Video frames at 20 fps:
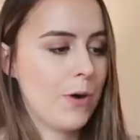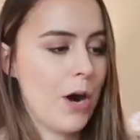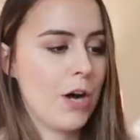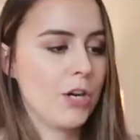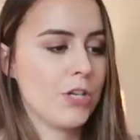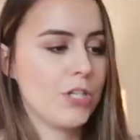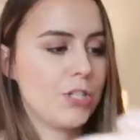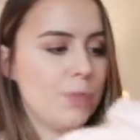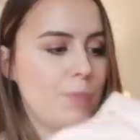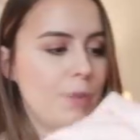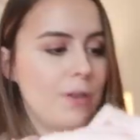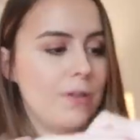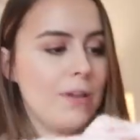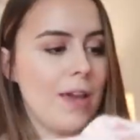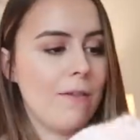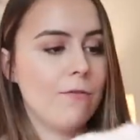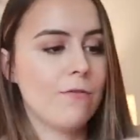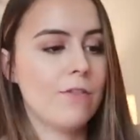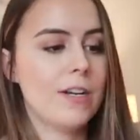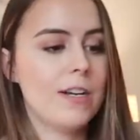brushed, but
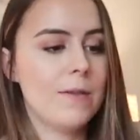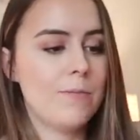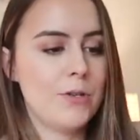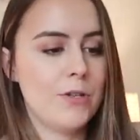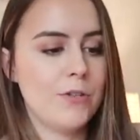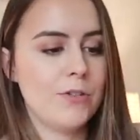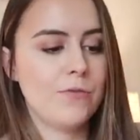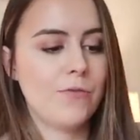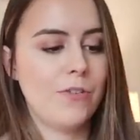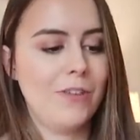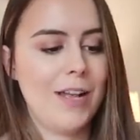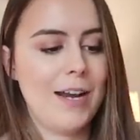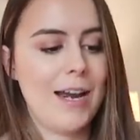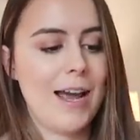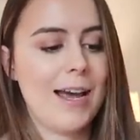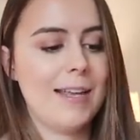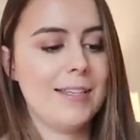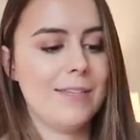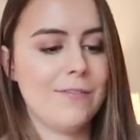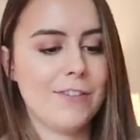yeah, really beautiful, and
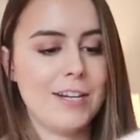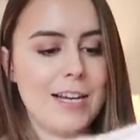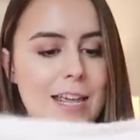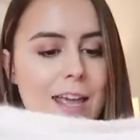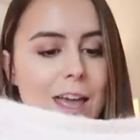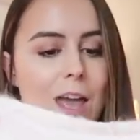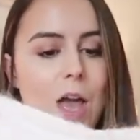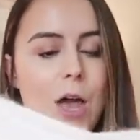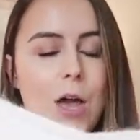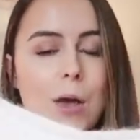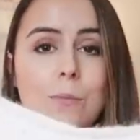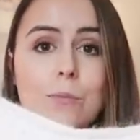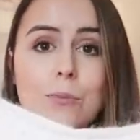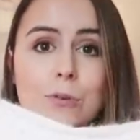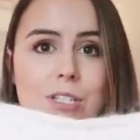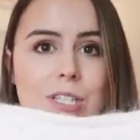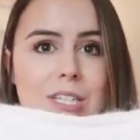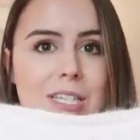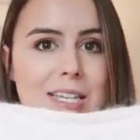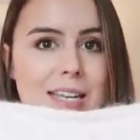it has a really
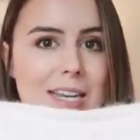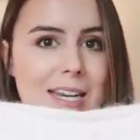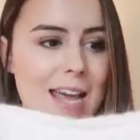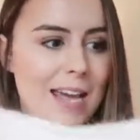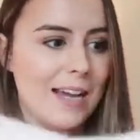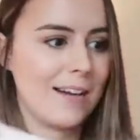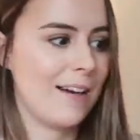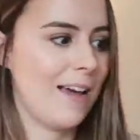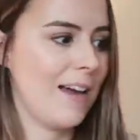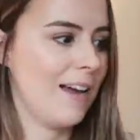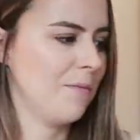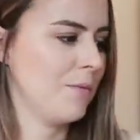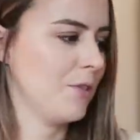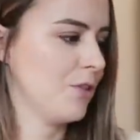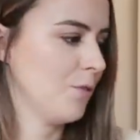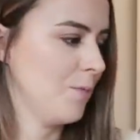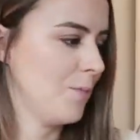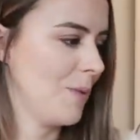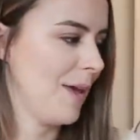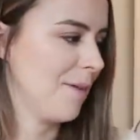pretty neckline,
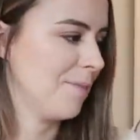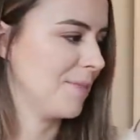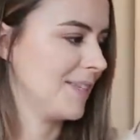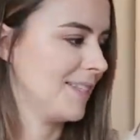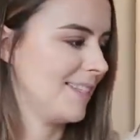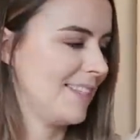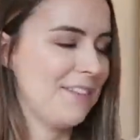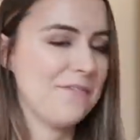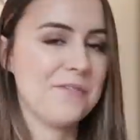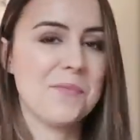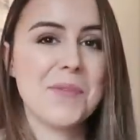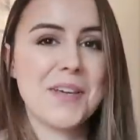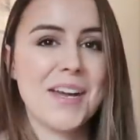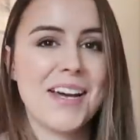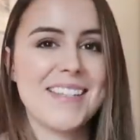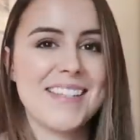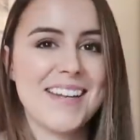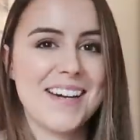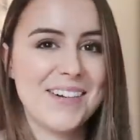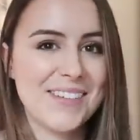which you'll be able to see from the
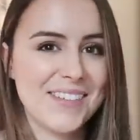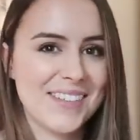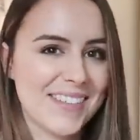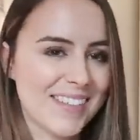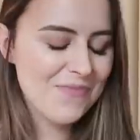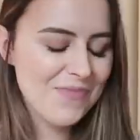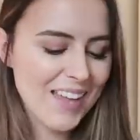cutout.